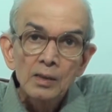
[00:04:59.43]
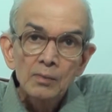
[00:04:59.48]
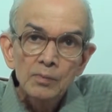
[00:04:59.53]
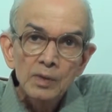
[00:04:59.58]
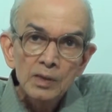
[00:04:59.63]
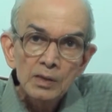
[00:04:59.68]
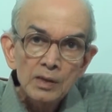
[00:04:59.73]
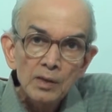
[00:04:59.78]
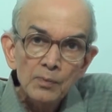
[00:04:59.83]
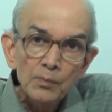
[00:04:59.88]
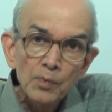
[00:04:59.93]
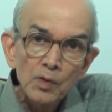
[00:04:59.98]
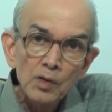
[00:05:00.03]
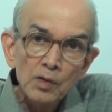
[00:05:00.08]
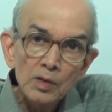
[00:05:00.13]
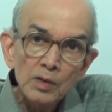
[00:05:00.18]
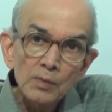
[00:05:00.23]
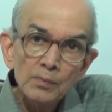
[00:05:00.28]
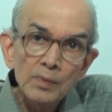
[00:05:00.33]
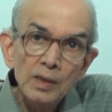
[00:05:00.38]
But
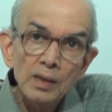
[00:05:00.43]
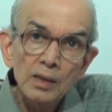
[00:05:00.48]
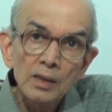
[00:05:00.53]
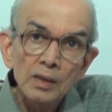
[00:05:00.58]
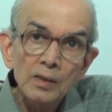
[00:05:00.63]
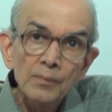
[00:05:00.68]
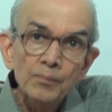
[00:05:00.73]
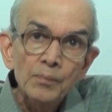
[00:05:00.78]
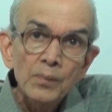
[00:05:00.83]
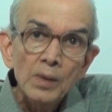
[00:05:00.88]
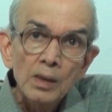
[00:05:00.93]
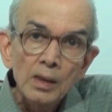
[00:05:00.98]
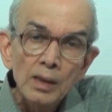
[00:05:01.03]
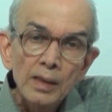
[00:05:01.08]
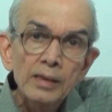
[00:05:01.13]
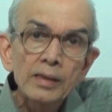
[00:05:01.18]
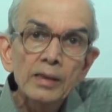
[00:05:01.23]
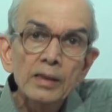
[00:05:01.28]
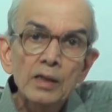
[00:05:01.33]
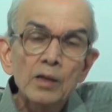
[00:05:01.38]
suppose if
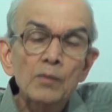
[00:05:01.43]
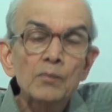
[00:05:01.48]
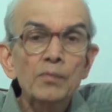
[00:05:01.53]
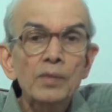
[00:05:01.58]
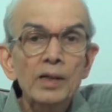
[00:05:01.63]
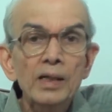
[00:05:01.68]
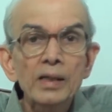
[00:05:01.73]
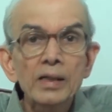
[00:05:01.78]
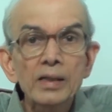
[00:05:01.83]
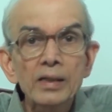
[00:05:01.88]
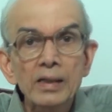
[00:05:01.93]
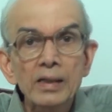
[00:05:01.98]
any complaint